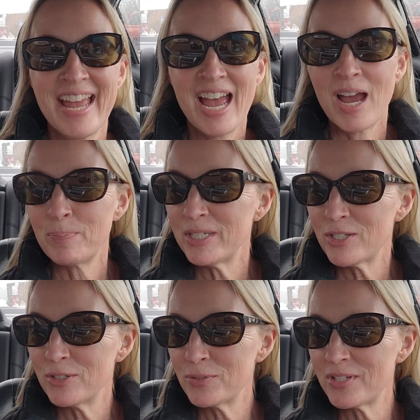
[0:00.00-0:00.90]
Happy
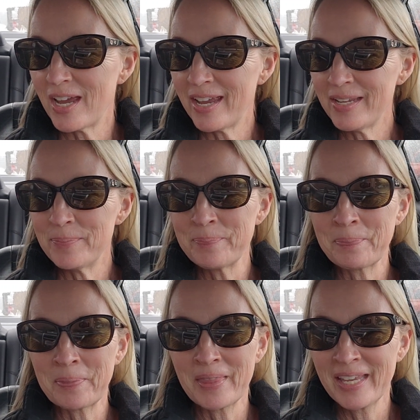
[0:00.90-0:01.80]
Tuesday.
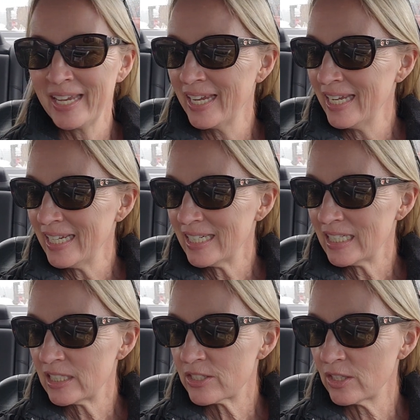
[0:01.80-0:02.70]

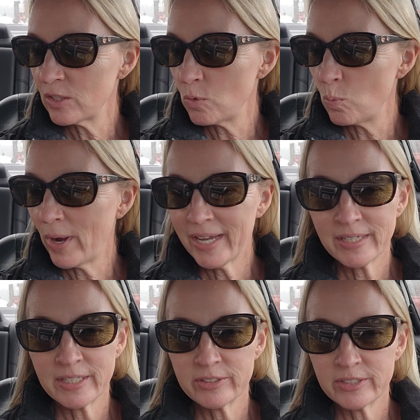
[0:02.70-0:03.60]
It's a little
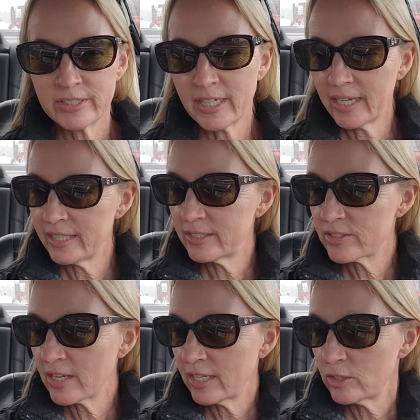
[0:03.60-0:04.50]
wet here today.
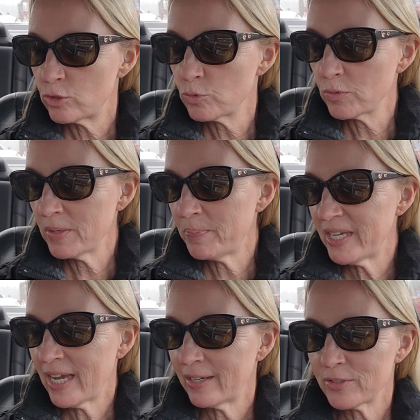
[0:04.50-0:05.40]
It's kind of
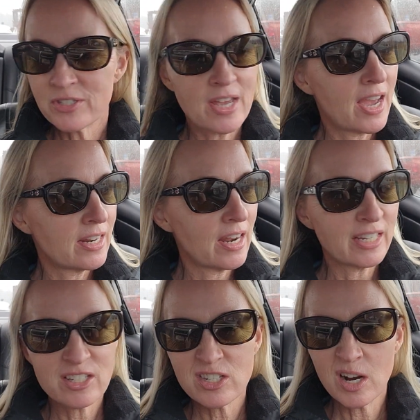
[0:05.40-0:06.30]
drippy outside.
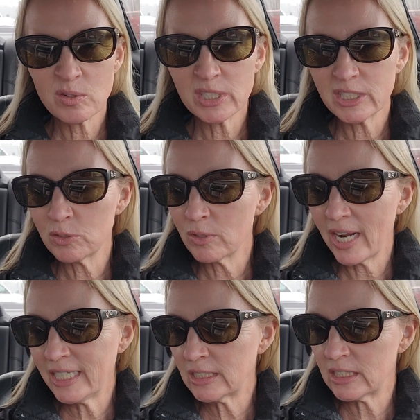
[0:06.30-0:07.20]
Like it's not really
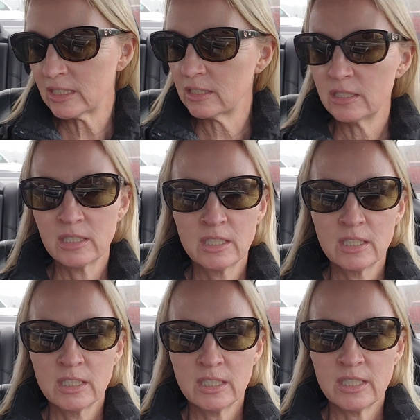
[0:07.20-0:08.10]
raining
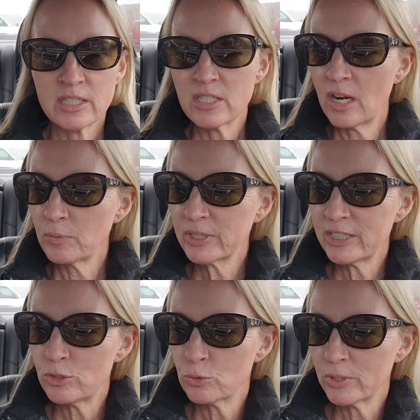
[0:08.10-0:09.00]
and it's not
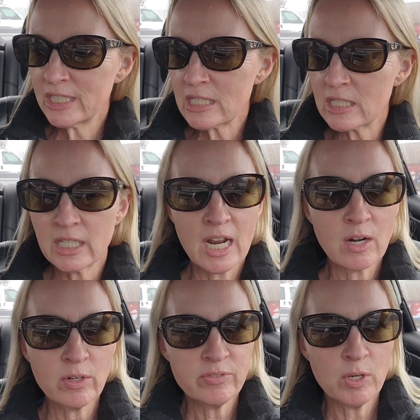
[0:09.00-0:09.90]
really drizzling. I
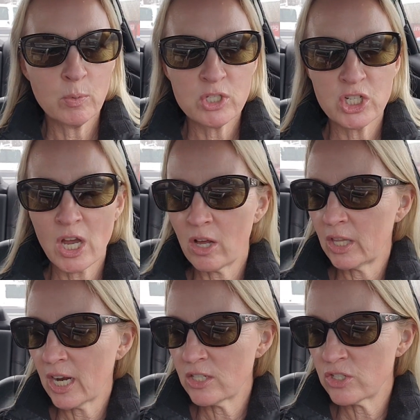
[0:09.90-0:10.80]
don't even know what you call
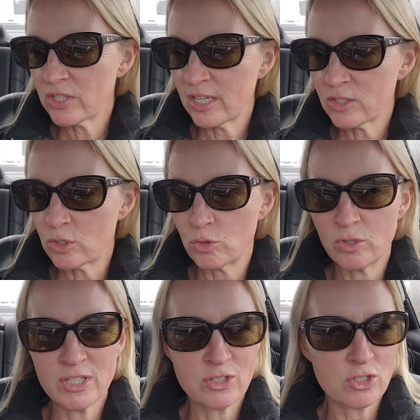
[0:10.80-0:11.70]
it. I just say it's
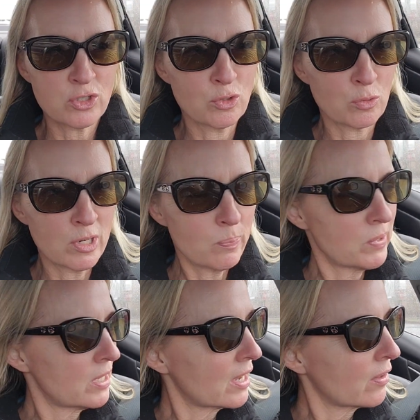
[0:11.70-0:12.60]
it's just
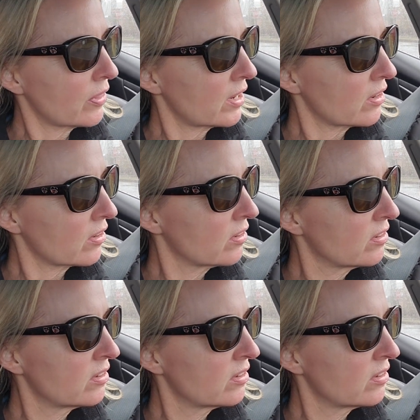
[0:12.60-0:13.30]
drippy out there.